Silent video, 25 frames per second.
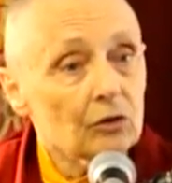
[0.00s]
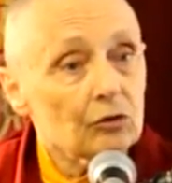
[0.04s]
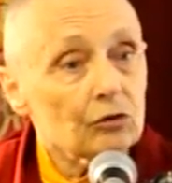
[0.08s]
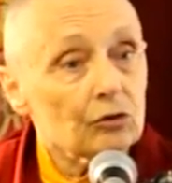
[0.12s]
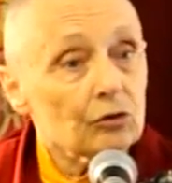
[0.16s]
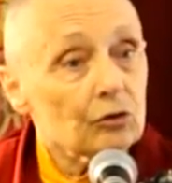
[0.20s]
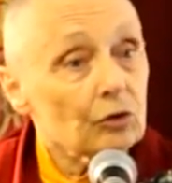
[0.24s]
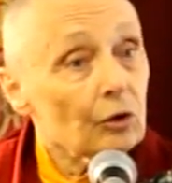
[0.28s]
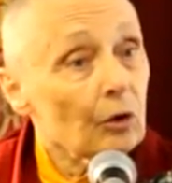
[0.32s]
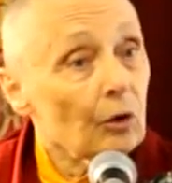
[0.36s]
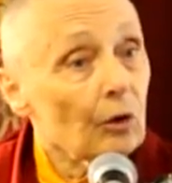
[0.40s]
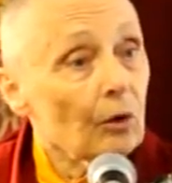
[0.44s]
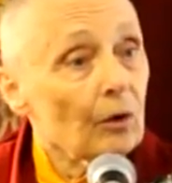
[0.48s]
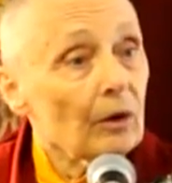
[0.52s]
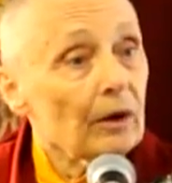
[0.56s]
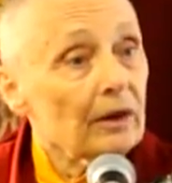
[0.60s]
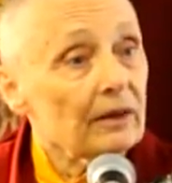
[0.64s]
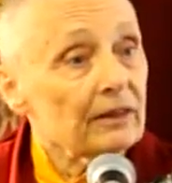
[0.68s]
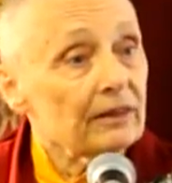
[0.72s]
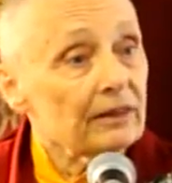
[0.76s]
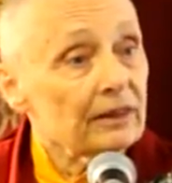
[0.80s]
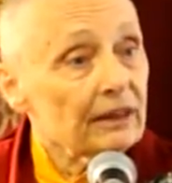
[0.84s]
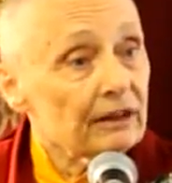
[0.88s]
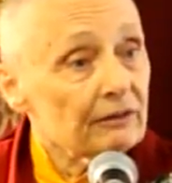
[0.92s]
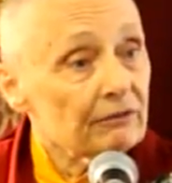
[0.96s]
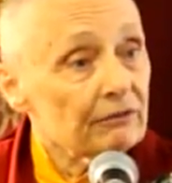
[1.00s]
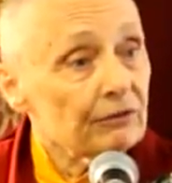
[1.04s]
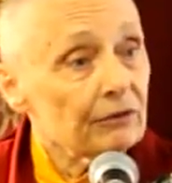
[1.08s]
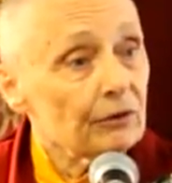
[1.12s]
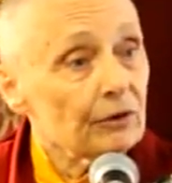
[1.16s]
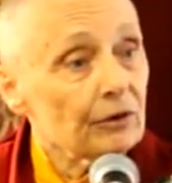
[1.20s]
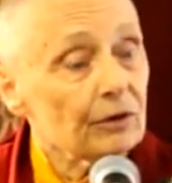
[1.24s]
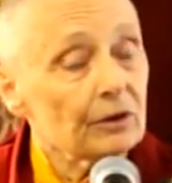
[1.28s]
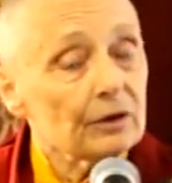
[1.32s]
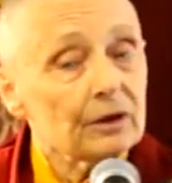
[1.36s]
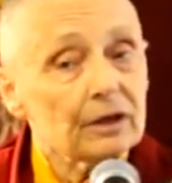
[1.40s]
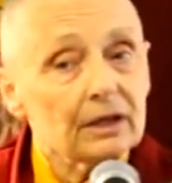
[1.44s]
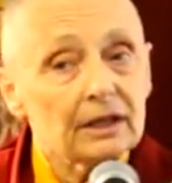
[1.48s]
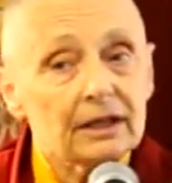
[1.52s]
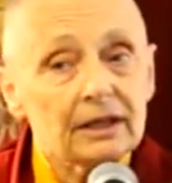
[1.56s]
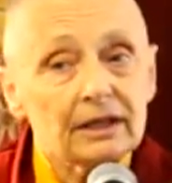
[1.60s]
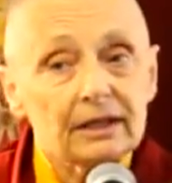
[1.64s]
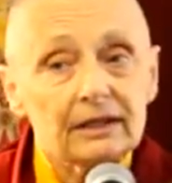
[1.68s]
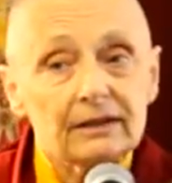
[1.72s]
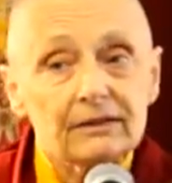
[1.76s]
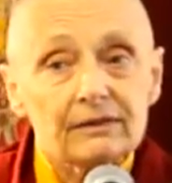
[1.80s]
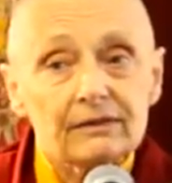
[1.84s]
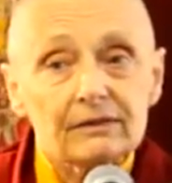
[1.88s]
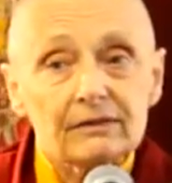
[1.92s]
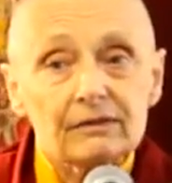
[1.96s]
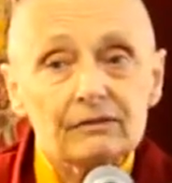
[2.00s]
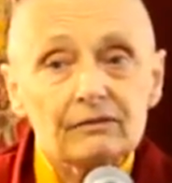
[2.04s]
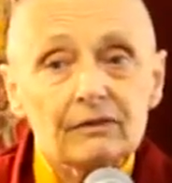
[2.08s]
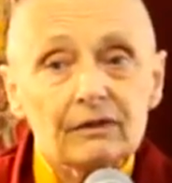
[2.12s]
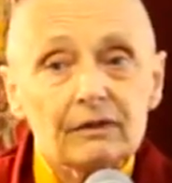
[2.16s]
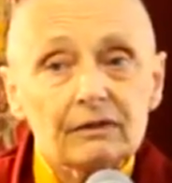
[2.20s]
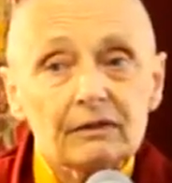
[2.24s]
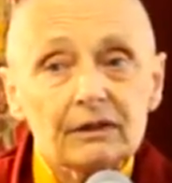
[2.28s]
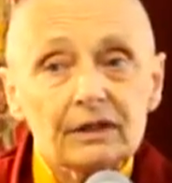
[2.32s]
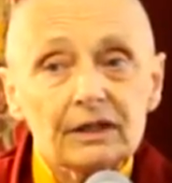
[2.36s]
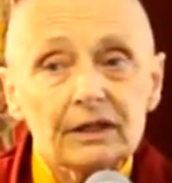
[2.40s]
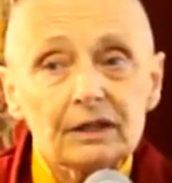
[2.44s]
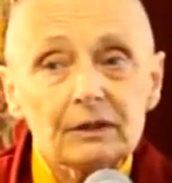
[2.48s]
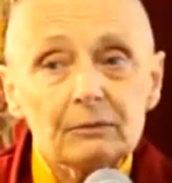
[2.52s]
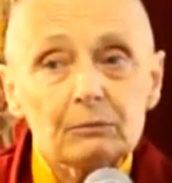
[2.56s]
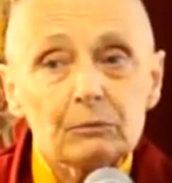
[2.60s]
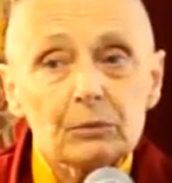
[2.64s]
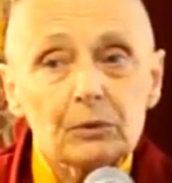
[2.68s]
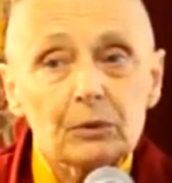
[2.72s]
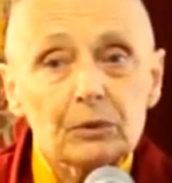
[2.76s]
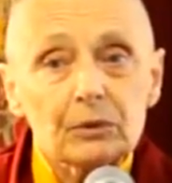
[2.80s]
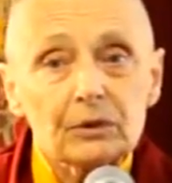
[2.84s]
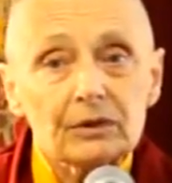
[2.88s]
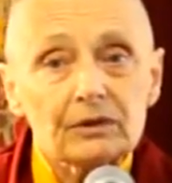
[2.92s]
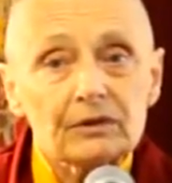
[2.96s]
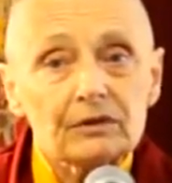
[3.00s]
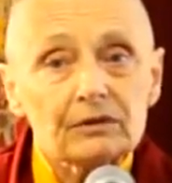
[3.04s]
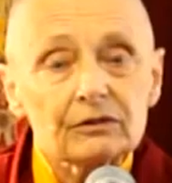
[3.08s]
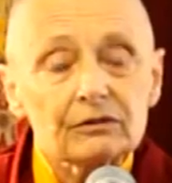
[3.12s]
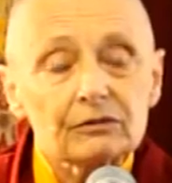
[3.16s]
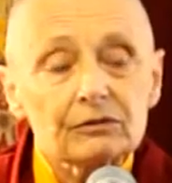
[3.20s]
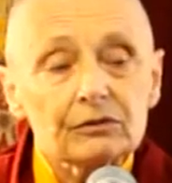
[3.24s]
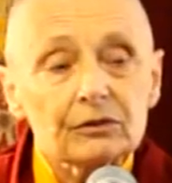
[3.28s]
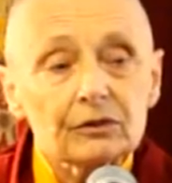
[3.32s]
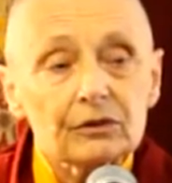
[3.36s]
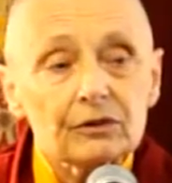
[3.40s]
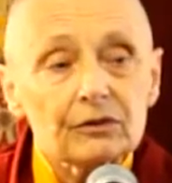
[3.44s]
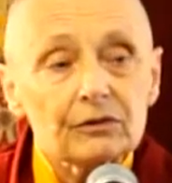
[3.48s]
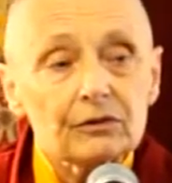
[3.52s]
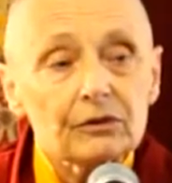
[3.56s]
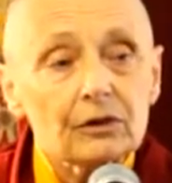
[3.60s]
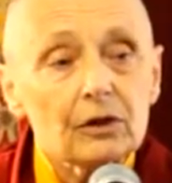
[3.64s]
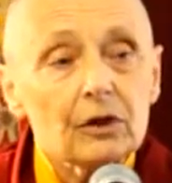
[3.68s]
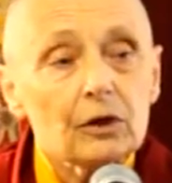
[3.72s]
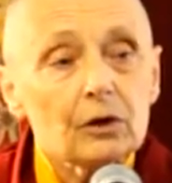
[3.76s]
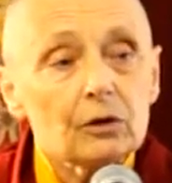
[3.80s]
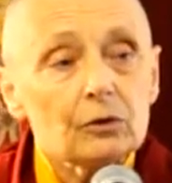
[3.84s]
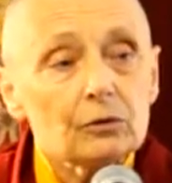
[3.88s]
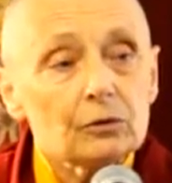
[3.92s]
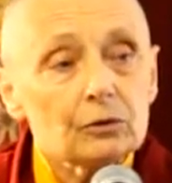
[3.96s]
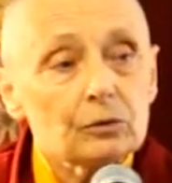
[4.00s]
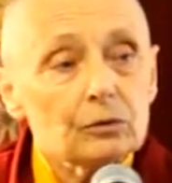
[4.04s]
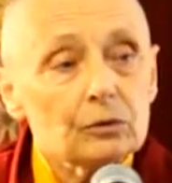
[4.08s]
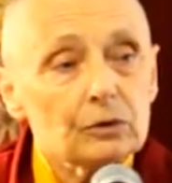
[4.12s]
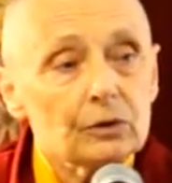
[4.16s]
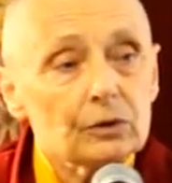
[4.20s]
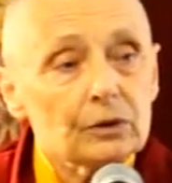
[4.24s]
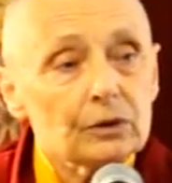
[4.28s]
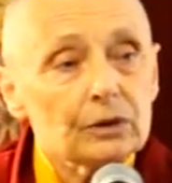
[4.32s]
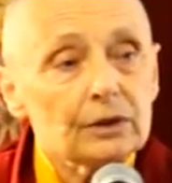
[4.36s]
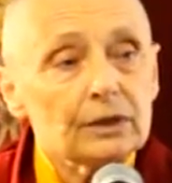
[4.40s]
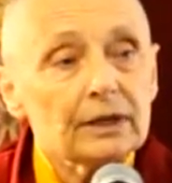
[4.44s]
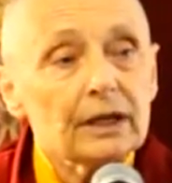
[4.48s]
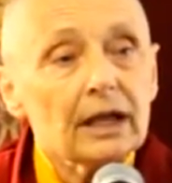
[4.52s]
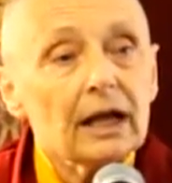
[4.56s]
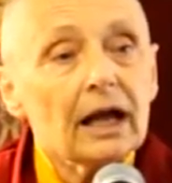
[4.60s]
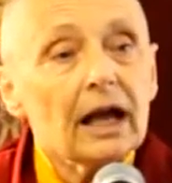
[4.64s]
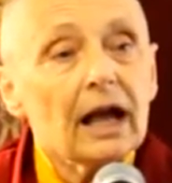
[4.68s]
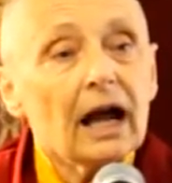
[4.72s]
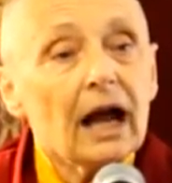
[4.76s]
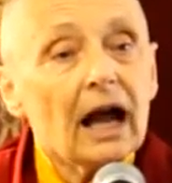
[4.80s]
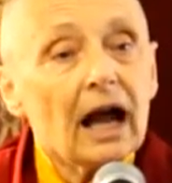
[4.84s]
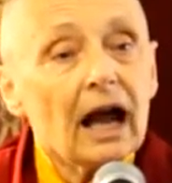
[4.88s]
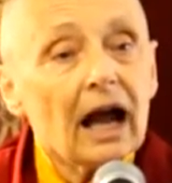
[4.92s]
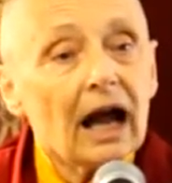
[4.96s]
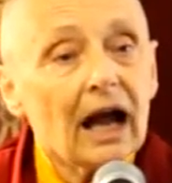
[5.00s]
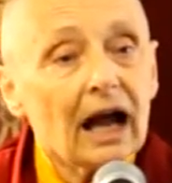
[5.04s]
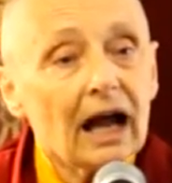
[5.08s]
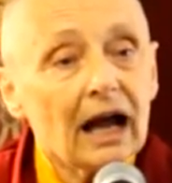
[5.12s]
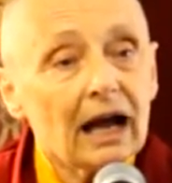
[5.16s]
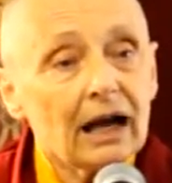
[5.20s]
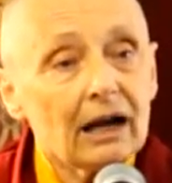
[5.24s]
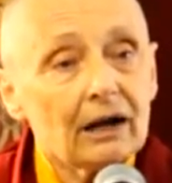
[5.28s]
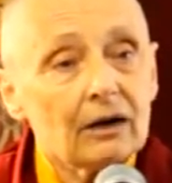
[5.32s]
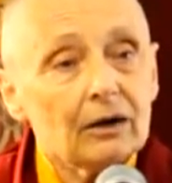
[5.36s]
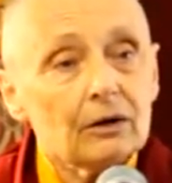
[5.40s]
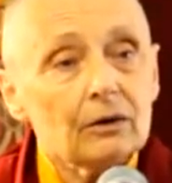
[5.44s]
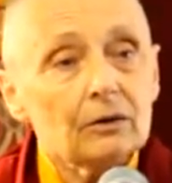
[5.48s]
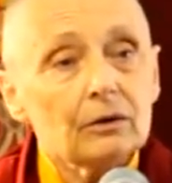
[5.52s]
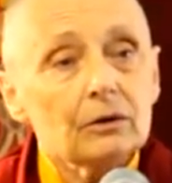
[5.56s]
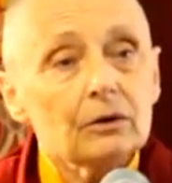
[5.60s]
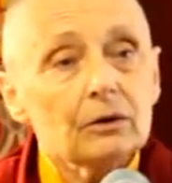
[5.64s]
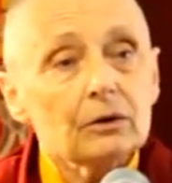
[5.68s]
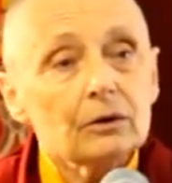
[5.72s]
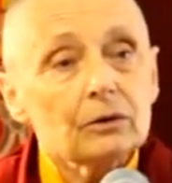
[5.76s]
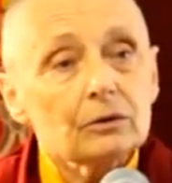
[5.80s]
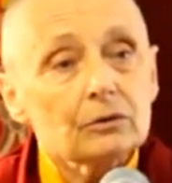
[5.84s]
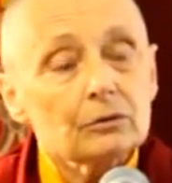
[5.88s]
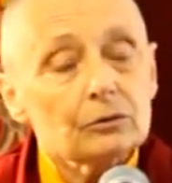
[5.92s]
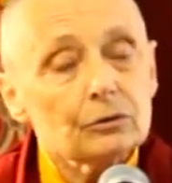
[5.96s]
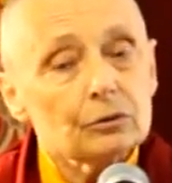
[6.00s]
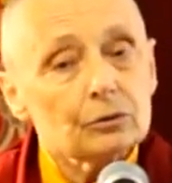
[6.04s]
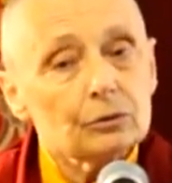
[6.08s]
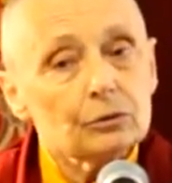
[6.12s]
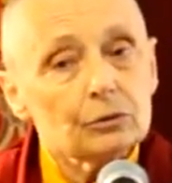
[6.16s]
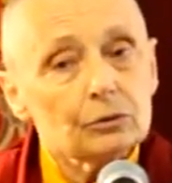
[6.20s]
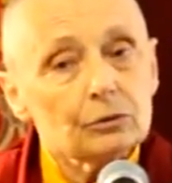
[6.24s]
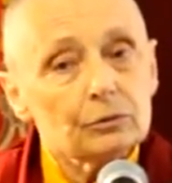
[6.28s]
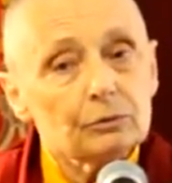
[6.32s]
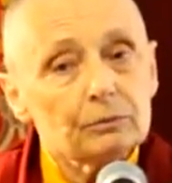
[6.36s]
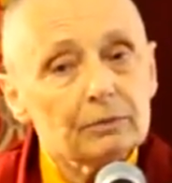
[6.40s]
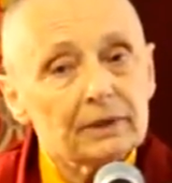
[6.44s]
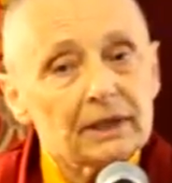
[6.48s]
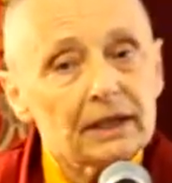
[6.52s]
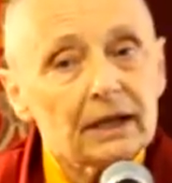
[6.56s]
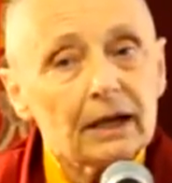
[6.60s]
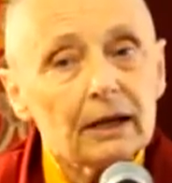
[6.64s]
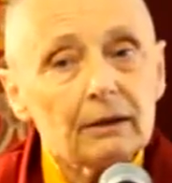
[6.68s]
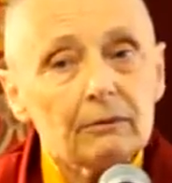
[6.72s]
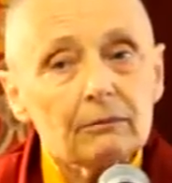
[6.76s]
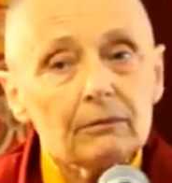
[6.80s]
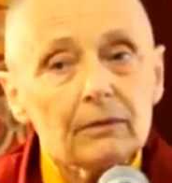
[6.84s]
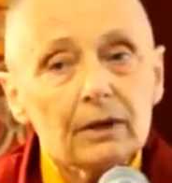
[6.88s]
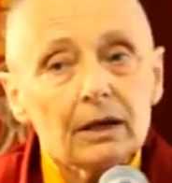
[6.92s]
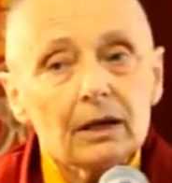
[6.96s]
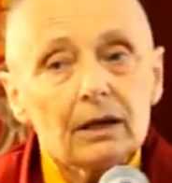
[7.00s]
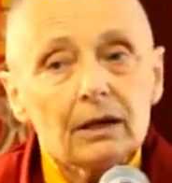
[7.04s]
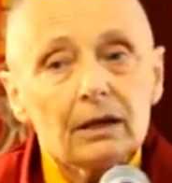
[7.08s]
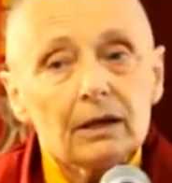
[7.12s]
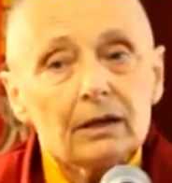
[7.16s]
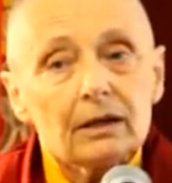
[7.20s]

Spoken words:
So therefore, it's very important first to learn how to become